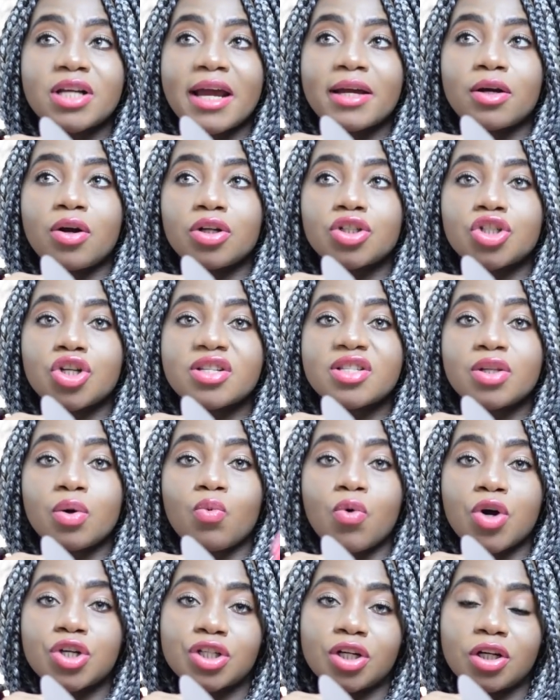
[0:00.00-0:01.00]
I got just the
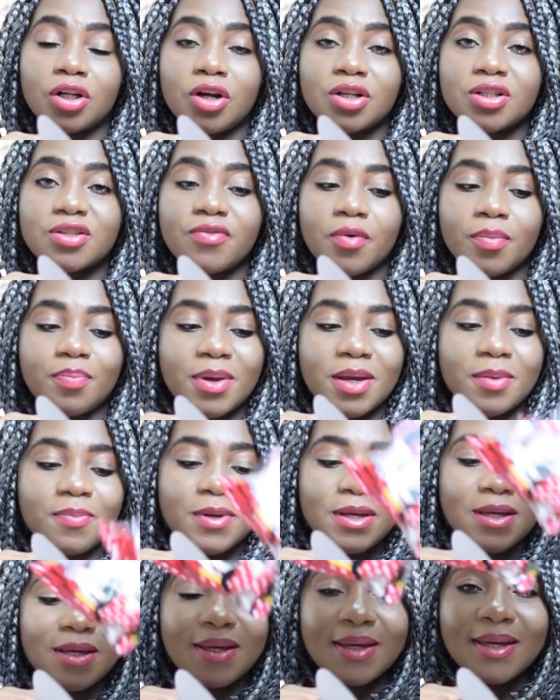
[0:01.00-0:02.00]
washcloths for
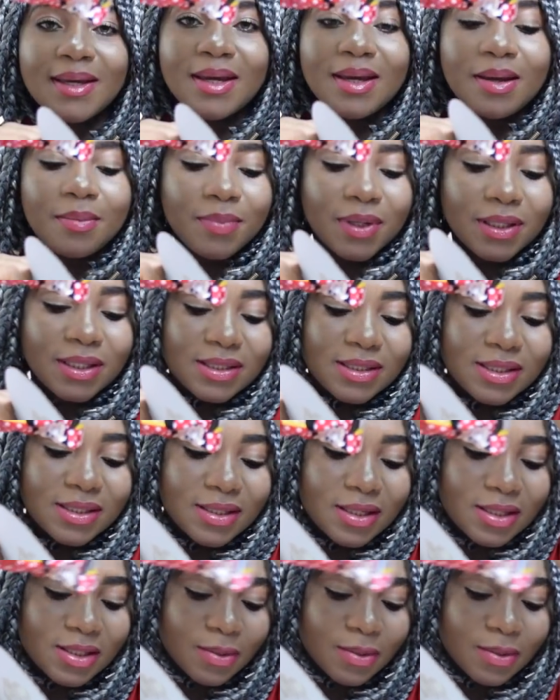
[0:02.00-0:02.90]
baby, but this is a